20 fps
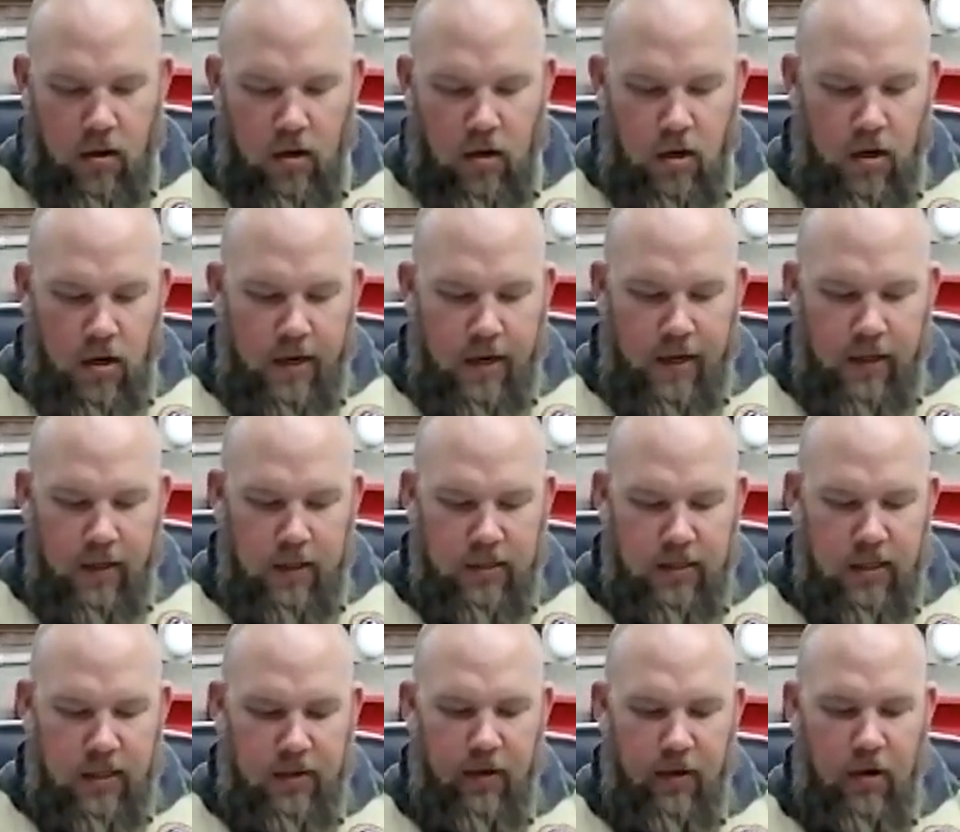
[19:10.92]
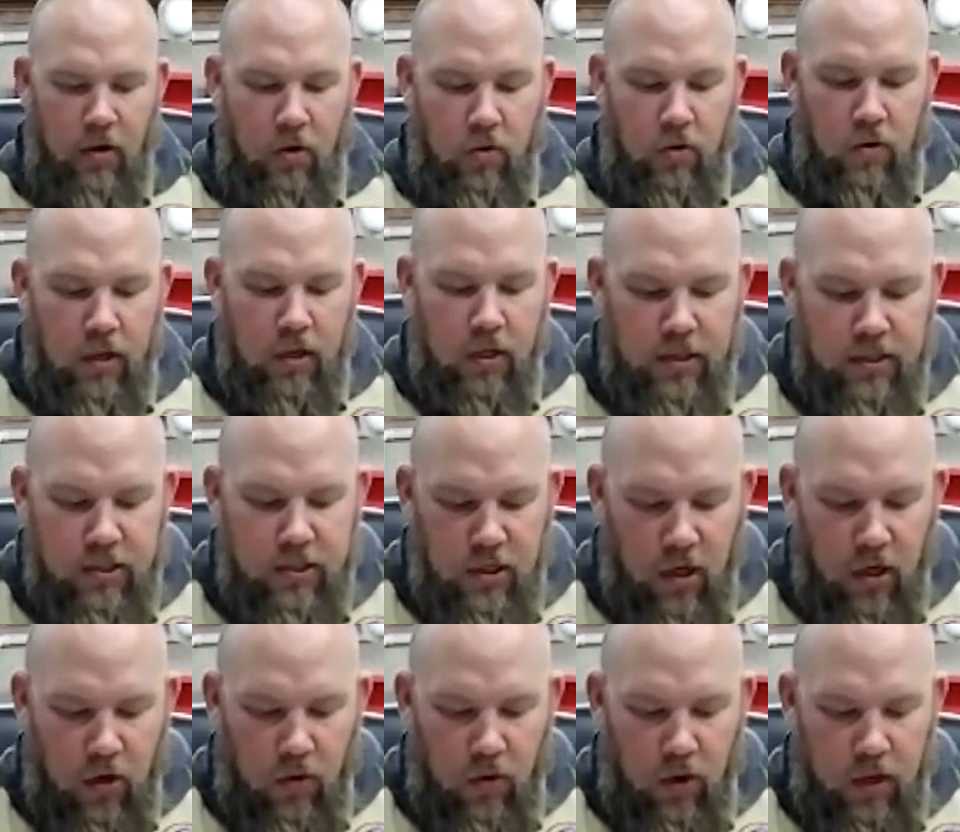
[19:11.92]
All right, let's keep on going.
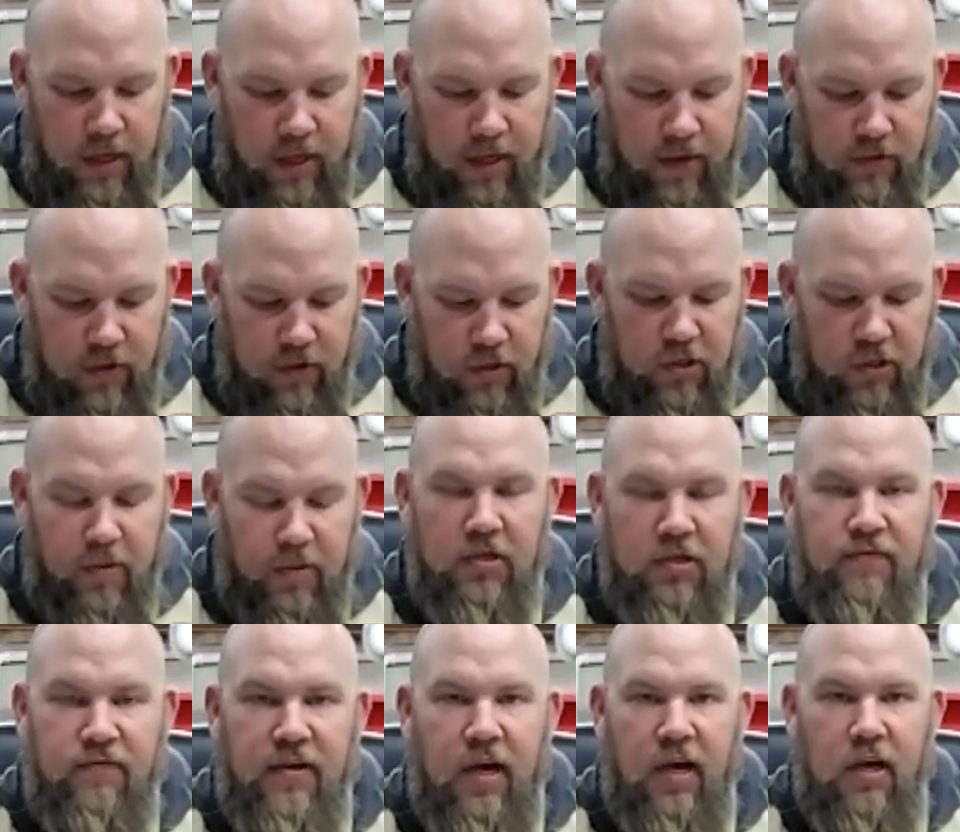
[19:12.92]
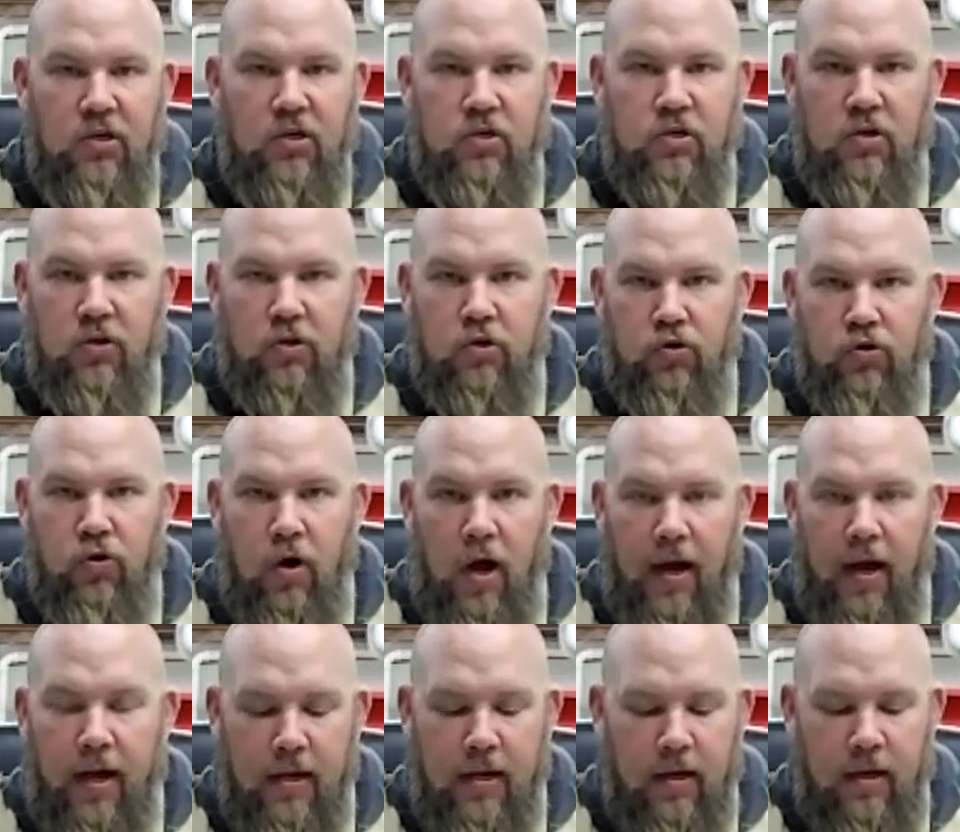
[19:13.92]
So it gives you the specifications of the
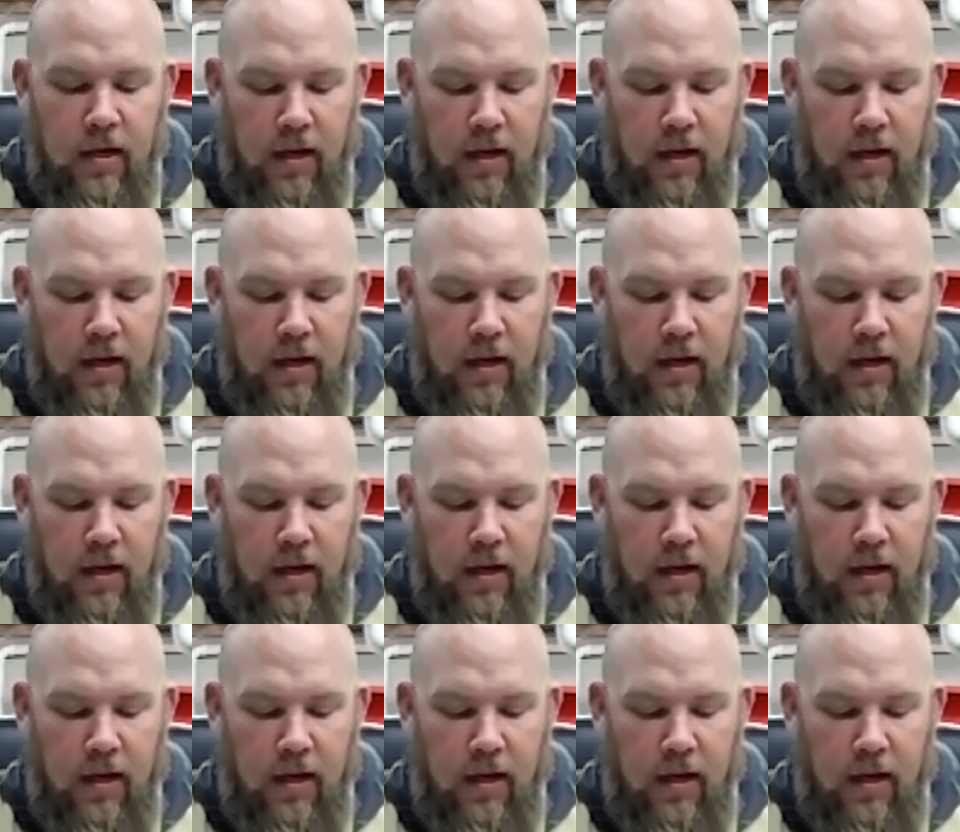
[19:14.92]
track.